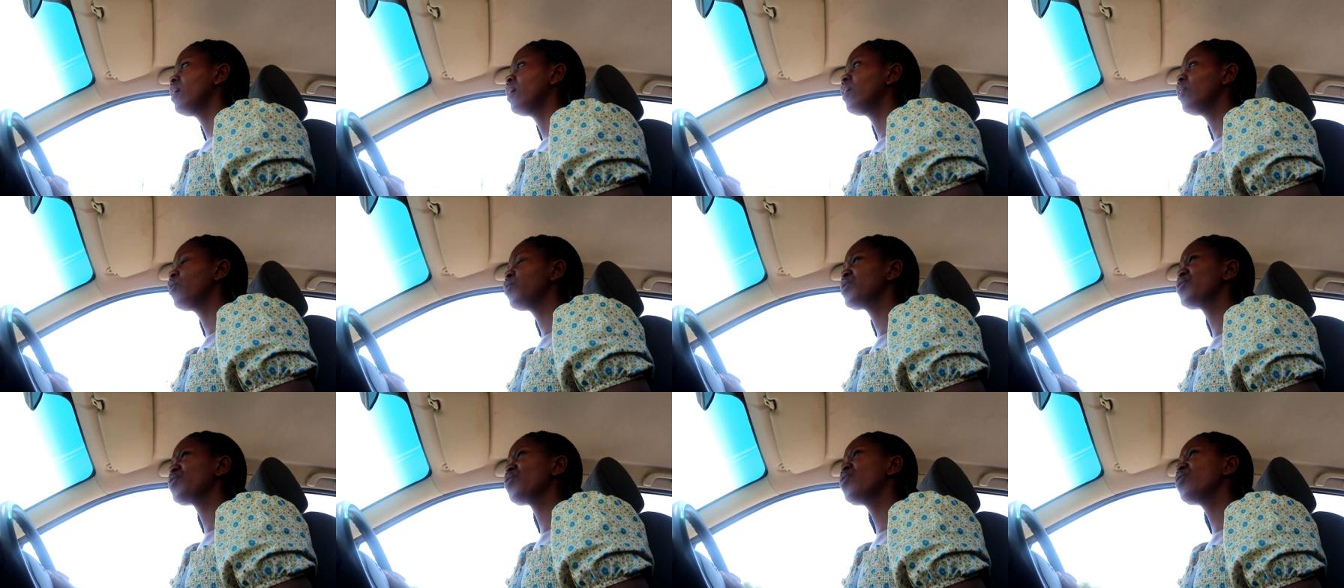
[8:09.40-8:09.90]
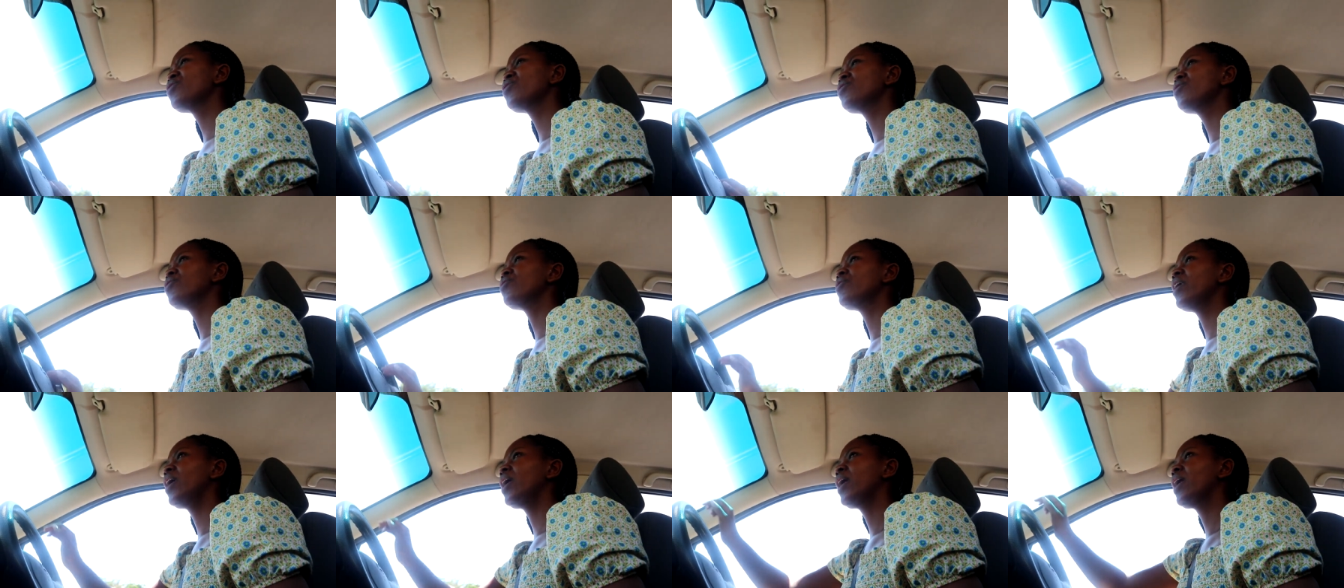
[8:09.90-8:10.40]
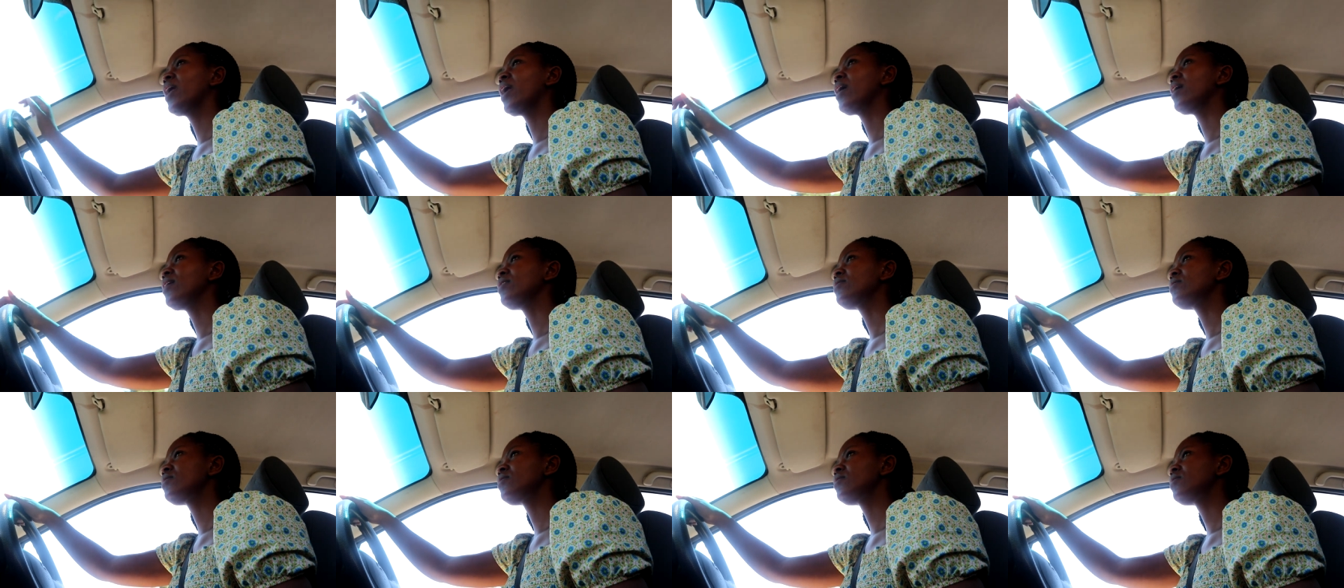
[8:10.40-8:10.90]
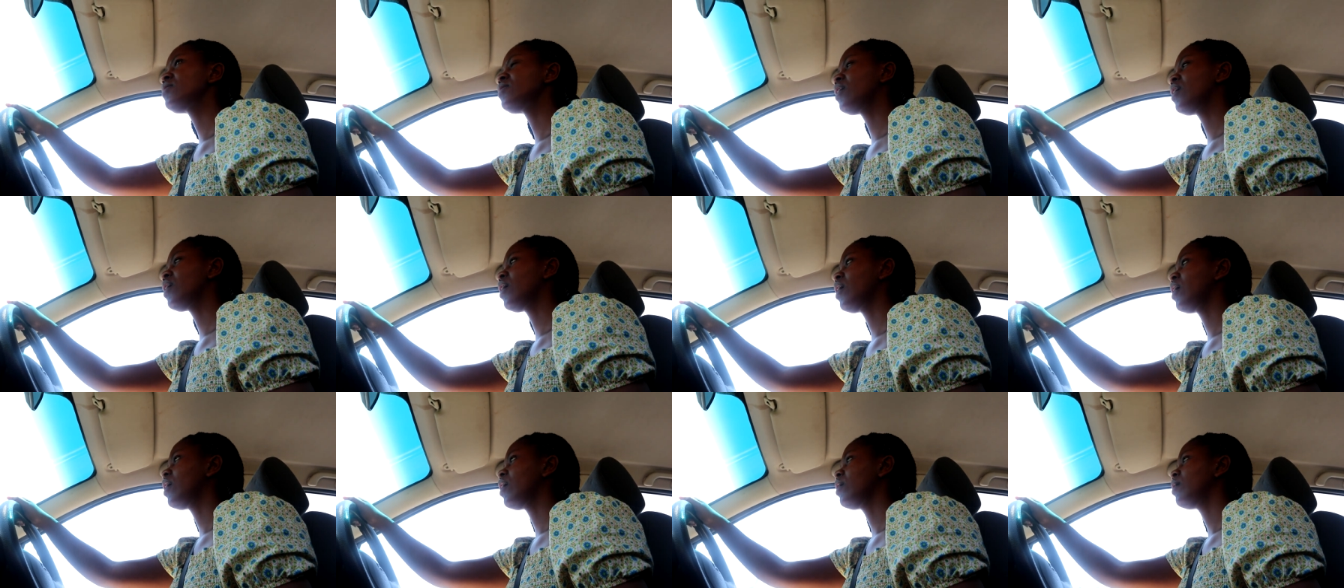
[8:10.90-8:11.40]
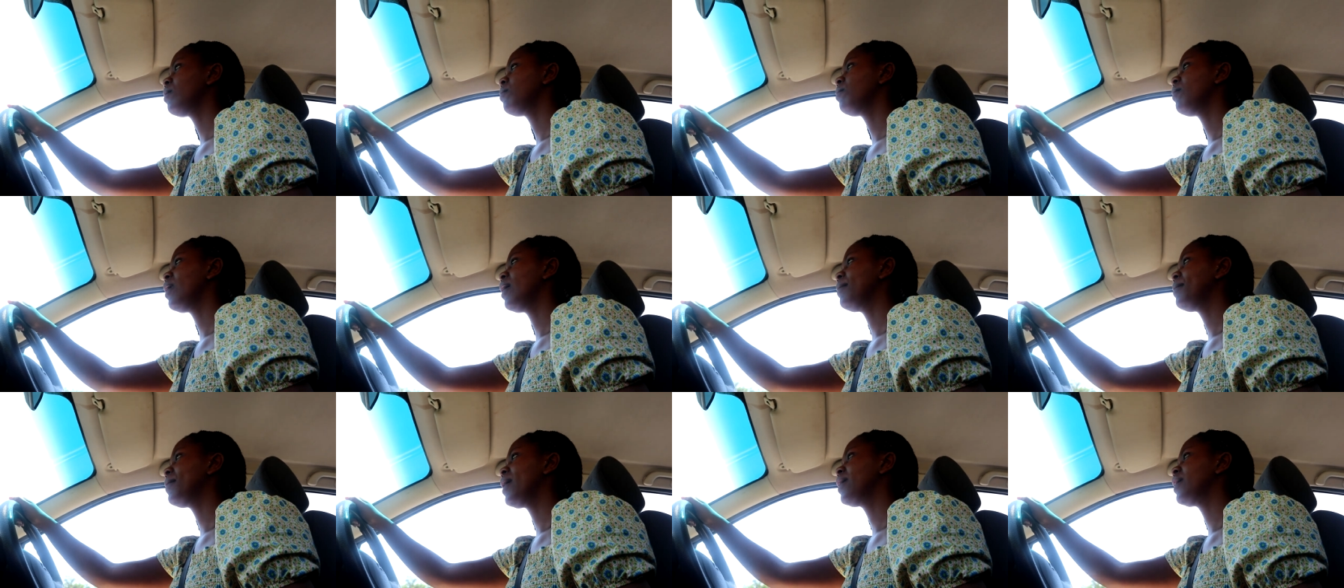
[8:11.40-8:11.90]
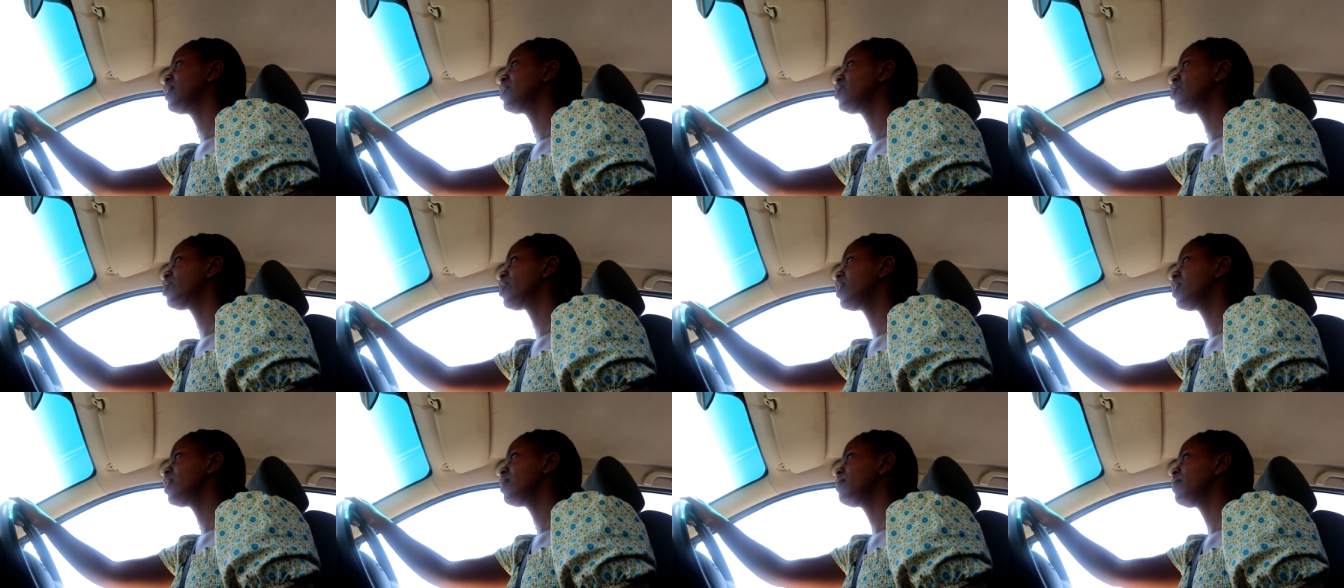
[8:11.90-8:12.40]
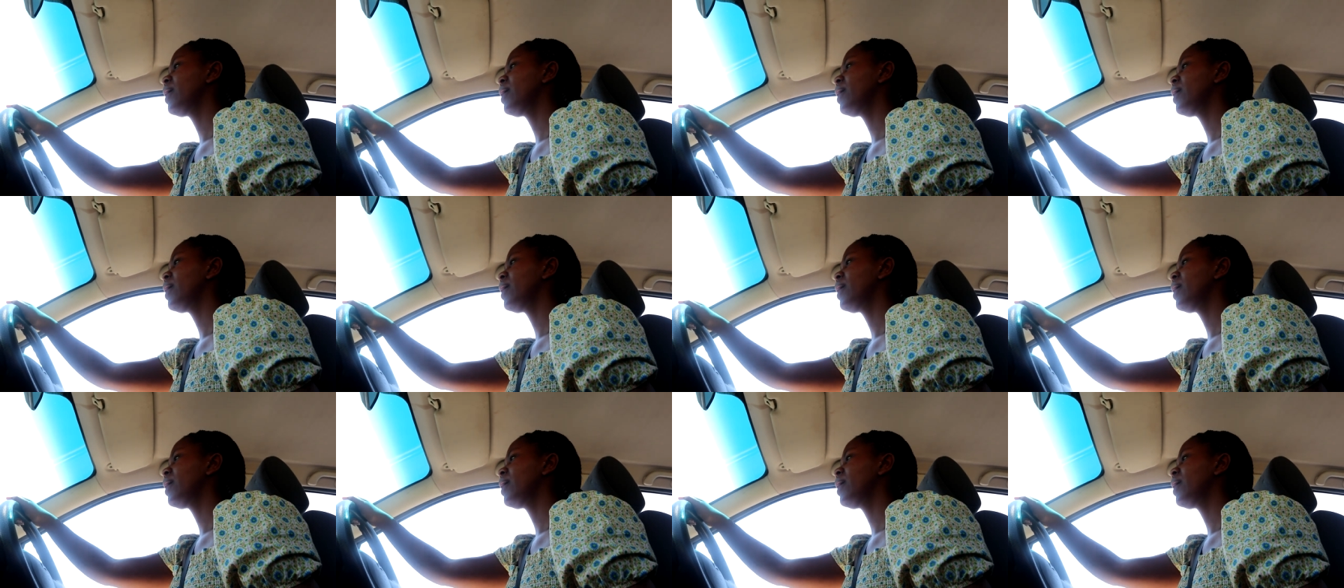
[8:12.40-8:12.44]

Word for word: It was also really nice to see my manager,